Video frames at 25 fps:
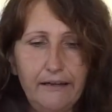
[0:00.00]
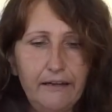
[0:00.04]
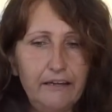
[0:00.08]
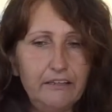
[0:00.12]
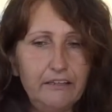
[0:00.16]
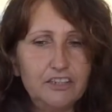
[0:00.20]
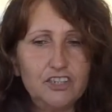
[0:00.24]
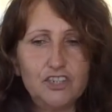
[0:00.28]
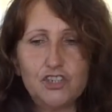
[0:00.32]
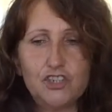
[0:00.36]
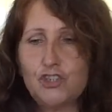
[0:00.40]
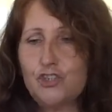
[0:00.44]

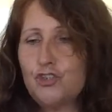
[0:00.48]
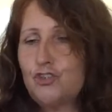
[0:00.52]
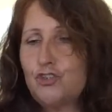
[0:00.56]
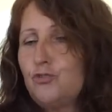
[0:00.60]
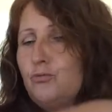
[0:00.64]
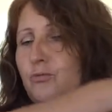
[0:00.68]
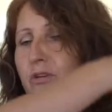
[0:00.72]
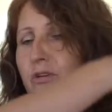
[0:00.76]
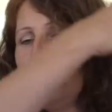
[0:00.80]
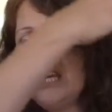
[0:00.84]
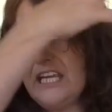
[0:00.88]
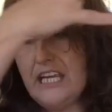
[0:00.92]
a
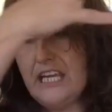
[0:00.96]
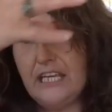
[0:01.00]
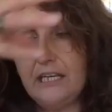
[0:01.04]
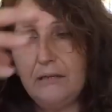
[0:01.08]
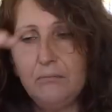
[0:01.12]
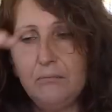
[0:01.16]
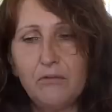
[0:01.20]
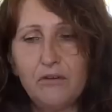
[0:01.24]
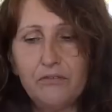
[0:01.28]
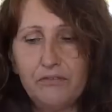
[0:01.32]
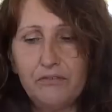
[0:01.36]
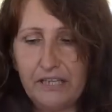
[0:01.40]

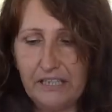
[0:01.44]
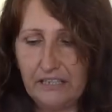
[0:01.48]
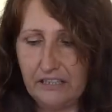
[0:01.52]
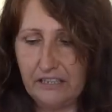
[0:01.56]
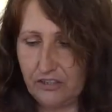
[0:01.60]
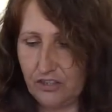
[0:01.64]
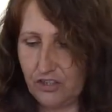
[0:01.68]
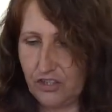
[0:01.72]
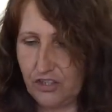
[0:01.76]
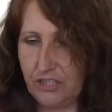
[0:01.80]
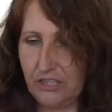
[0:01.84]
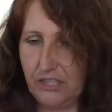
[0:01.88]
stream of
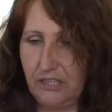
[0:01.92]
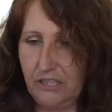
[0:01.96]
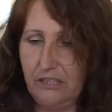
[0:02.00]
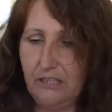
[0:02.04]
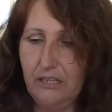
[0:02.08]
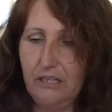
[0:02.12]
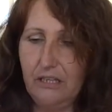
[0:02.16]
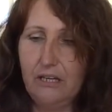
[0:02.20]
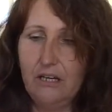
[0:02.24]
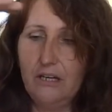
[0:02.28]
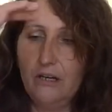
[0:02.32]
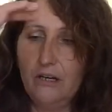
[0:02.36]

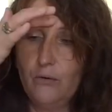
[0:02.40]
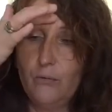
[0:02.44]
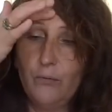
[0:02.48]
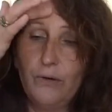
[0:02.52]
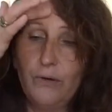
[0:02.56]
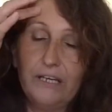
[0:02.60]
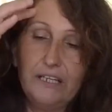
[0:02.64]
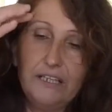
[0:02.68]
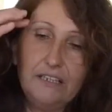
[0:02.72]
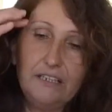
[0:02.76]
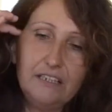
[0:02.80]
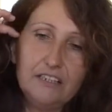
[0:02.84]
energy,
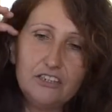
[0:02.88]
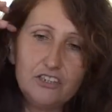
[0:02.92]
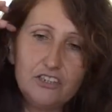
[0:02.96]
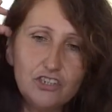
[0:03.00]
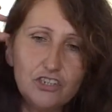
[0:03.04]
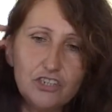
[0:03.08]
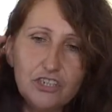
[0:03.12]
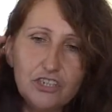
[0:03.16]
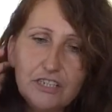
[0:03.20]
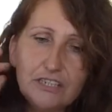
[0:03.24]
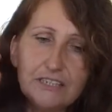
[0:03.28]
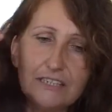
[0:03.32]
where it
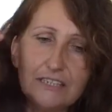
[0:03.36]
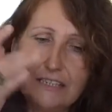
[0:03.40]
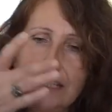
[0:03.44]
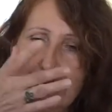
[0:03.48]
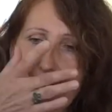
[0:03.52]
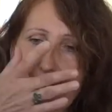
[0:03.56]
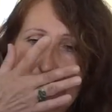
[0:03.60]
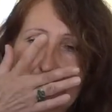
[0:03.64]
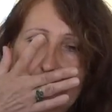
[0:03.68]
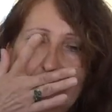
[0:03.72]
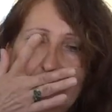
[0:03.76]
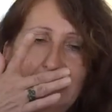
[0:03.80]
is just
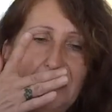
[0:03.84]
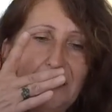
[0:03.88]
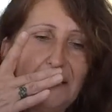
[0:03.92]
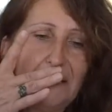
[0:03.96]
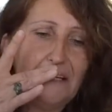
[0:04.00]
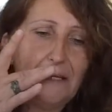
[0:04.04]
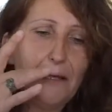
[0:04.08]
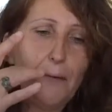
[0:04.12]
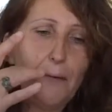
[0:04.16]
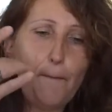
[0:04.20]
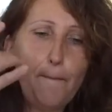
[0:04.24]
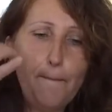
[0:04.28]
like
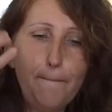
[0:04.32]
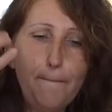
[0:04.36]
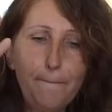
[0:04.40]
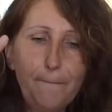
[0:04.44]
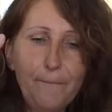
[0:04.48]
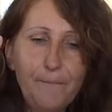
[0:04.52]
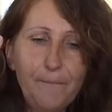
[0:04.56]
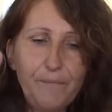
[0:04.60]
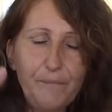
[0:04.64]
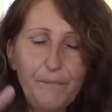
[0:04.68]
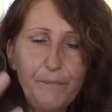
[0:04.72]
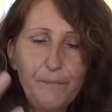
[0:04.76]

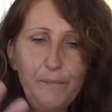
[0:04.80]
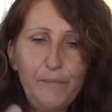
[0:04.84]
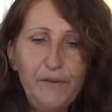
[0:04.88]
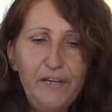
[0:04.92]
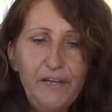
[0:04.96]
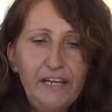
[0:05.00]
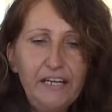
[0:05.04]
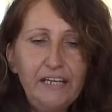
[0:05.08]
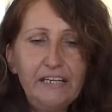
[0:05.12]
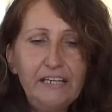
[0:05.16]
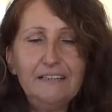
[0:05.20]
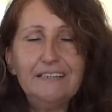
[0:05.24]

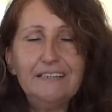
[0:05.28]
being